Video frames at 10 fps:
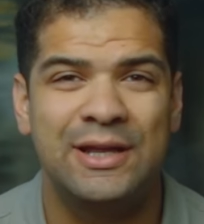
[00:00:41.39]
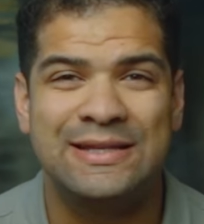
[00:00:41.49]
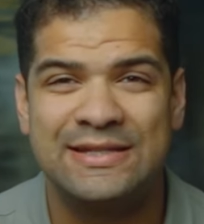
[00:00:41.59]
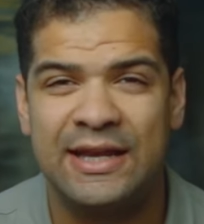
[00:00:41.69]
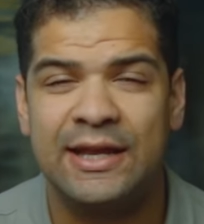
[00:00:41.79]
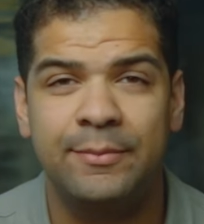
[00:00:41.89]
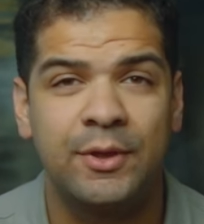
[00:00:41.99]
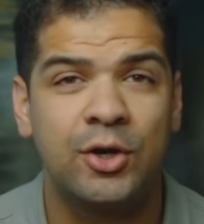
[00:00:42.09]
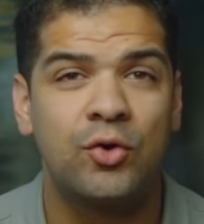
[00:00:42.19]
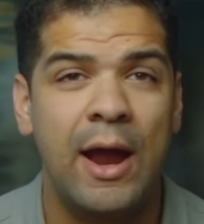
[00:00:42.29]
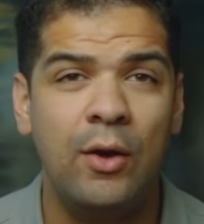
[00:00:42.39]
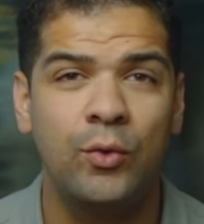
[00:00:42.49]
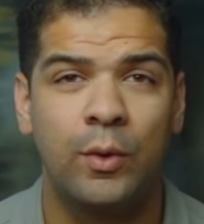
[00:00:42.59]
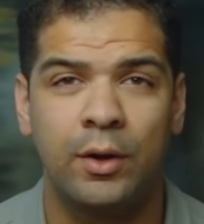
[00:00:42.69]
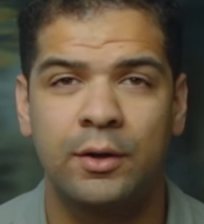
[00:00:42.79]
and setting up the
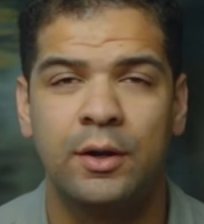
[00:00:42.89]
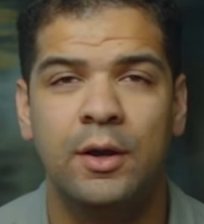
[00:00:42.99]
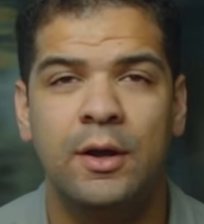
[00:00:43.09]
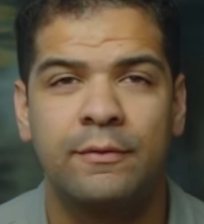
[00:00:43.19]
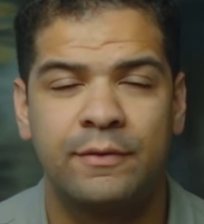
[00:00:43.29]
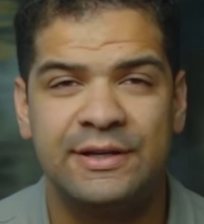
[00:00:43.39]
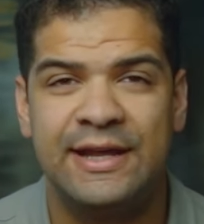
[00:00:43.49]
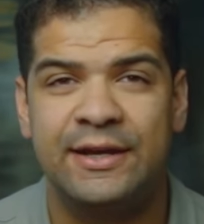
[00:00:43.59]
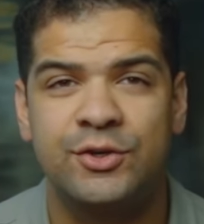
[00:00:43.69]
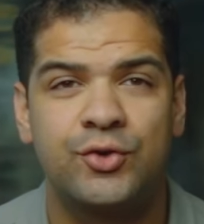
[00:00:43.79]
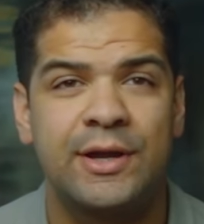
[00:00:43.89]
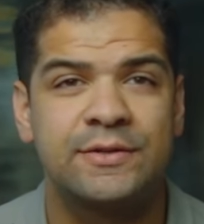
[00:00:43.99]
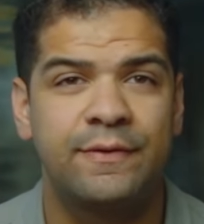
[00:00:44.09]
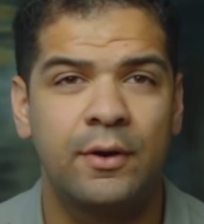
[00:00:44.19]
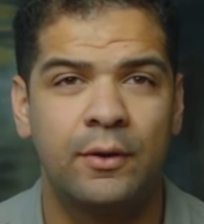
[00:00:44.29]
groundwork for data
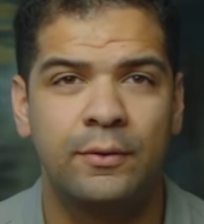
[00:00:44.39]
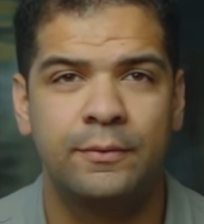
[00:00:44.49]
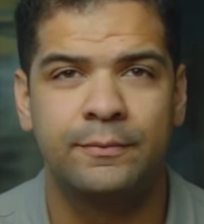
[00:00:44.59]
transferal.